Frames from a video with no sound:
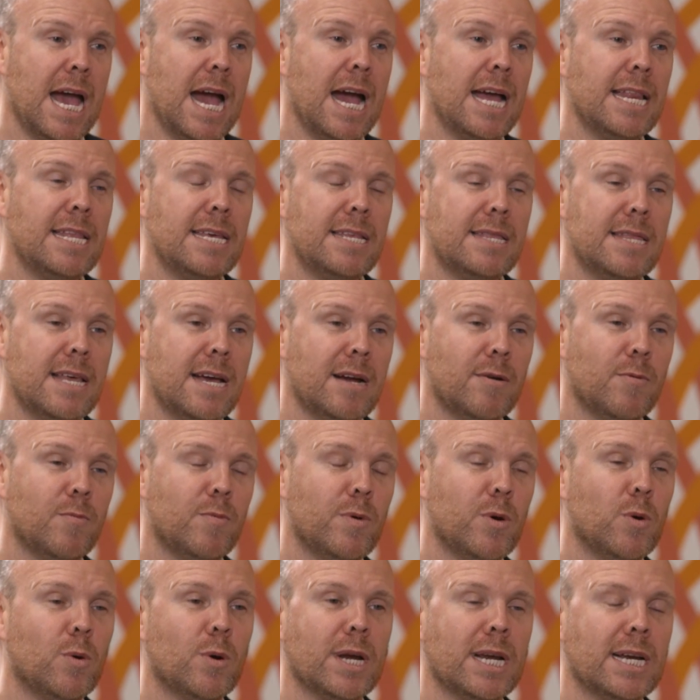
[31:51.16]
And in that
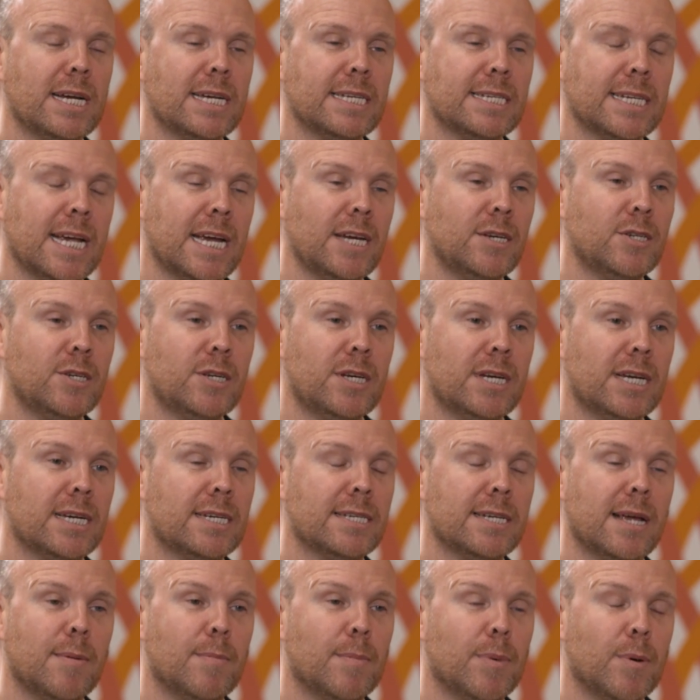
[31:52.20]
reorganisation
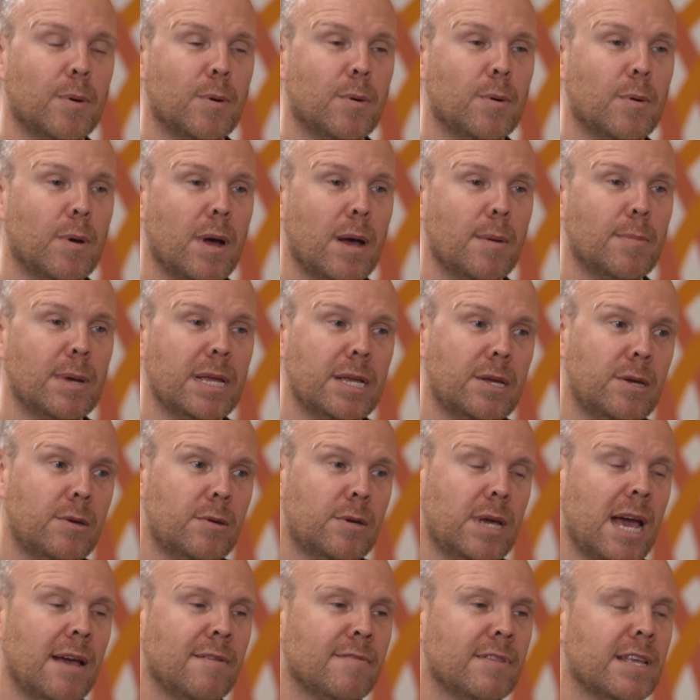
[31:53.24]
example, I mean, you
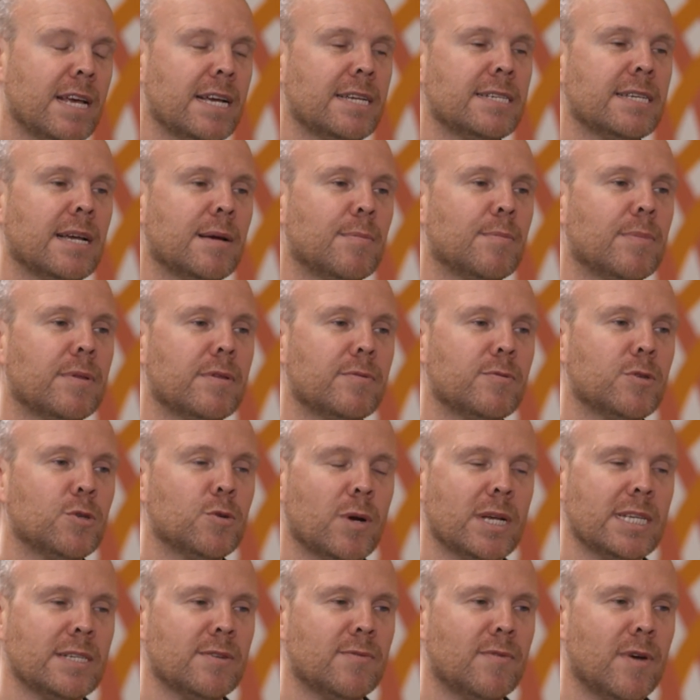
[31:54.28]
gave the example of
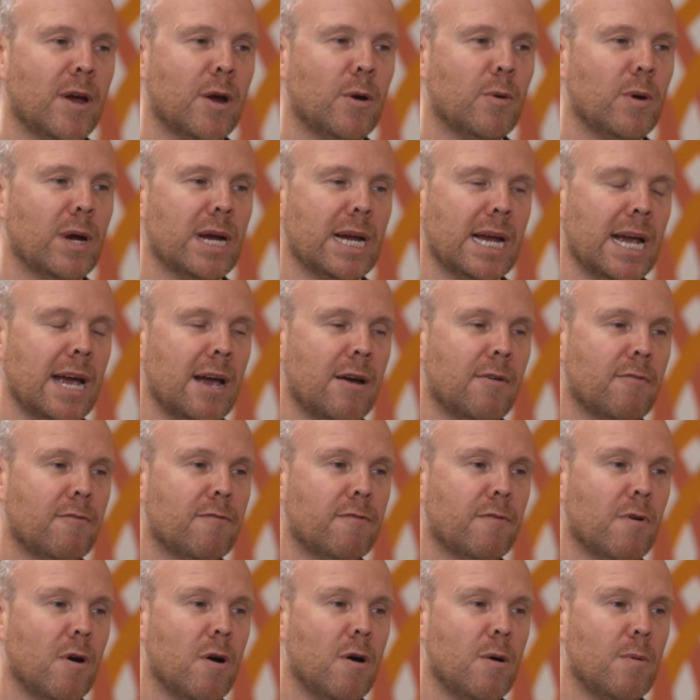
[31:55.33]
transferring it
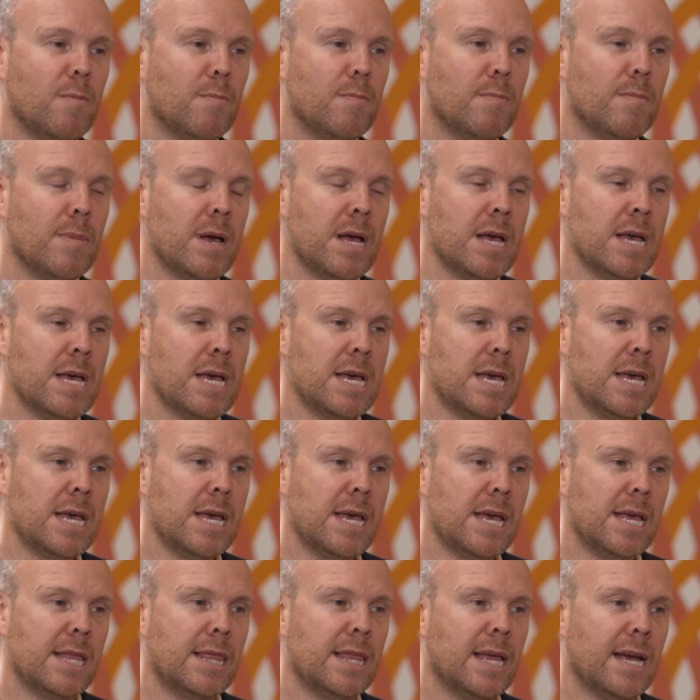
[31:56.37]
from
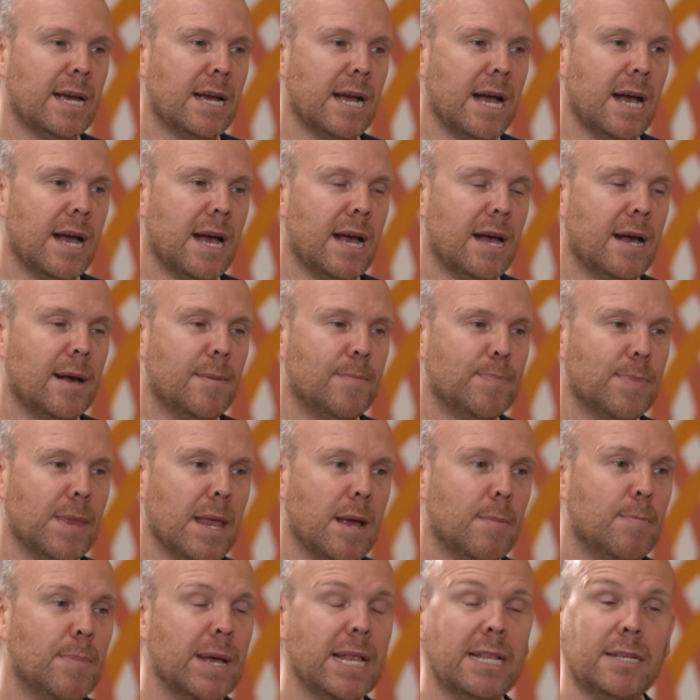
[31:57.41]
like
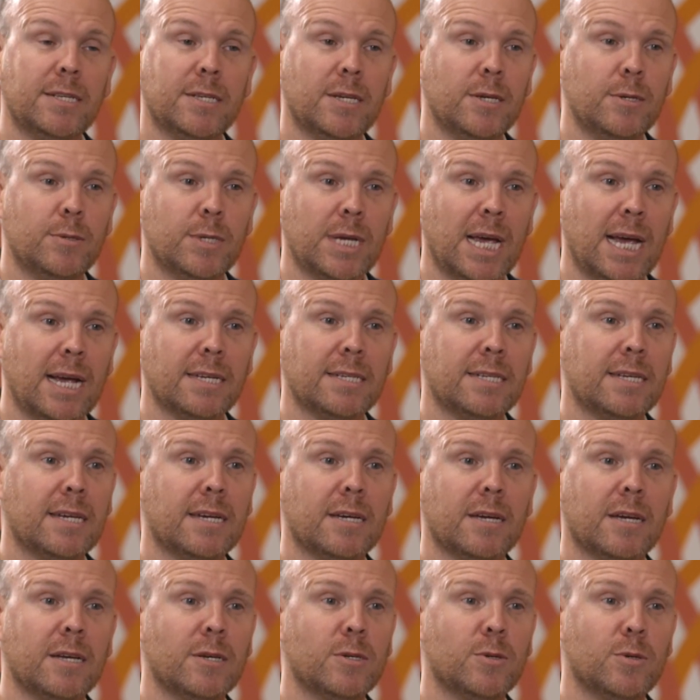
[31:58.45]
a Pillar 2
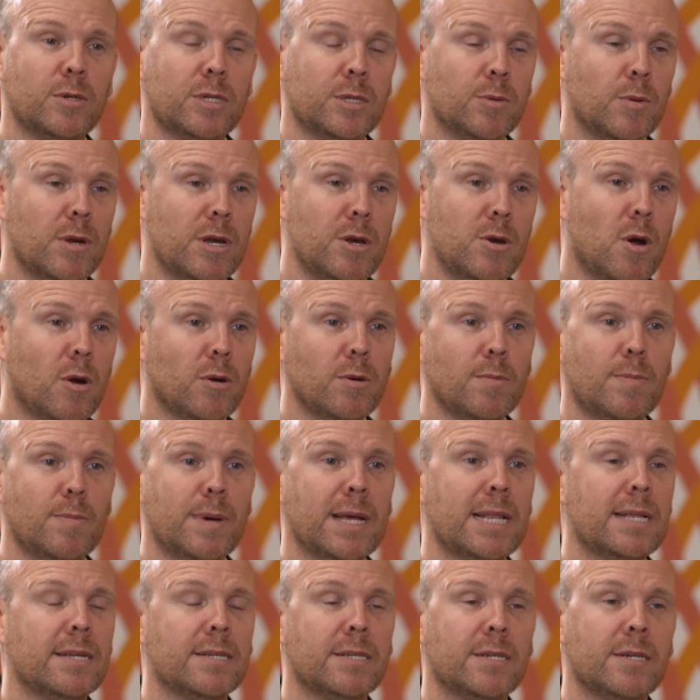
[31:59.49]
taxing country to a
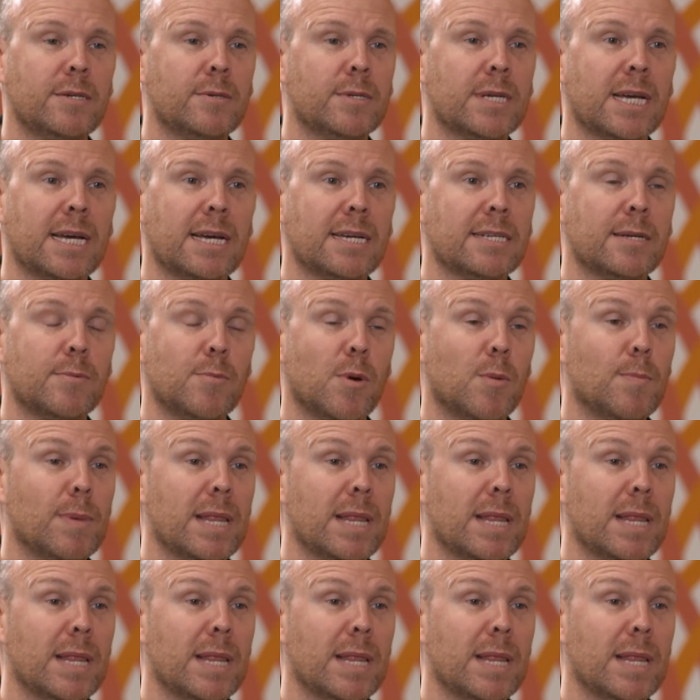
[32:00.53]
non-Pillar 2 taxing one.